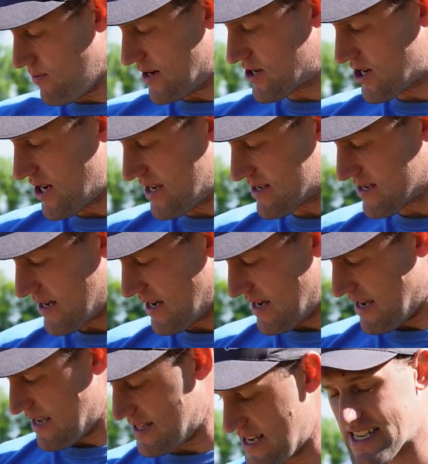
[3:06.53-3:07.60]
which is
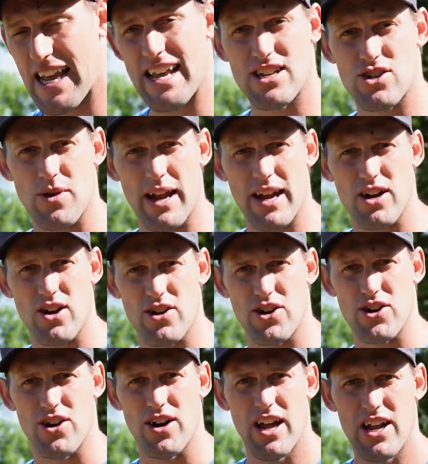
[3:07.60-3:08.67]
this hinge right here on
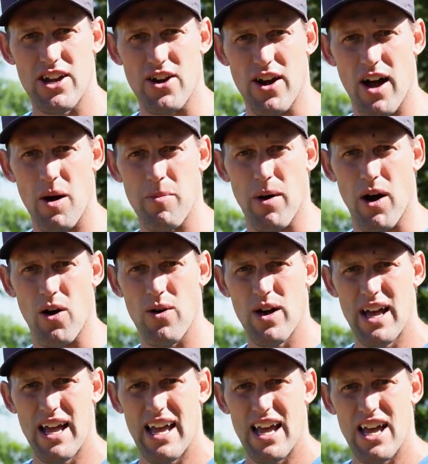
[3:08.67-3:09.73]
your elbow.
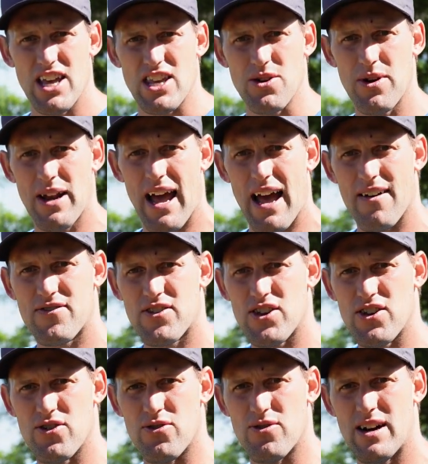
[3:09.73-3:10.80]
You would have
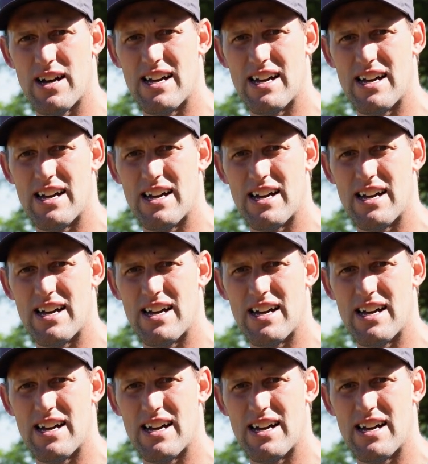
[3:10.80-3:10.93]
to